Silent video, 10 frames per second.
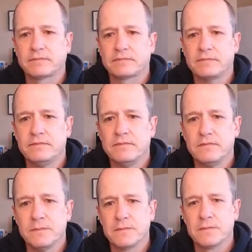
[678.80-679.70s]

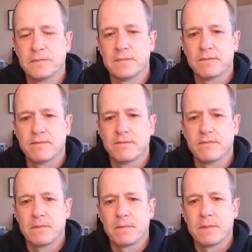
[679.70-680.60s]

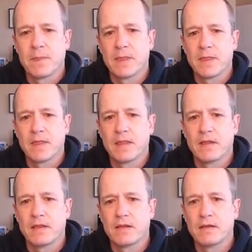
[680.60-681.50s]

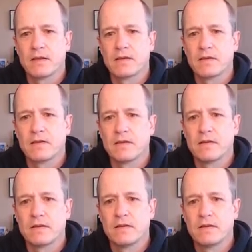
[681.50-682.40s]

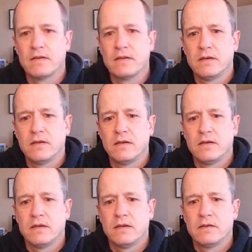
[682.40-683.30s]

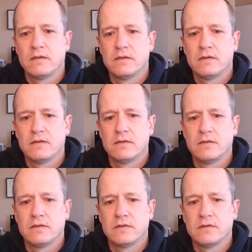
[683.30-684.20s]

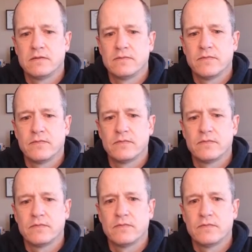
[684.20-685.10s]

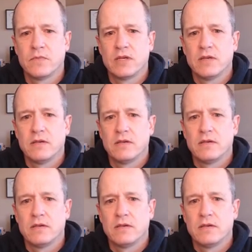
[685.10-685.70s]
(silence)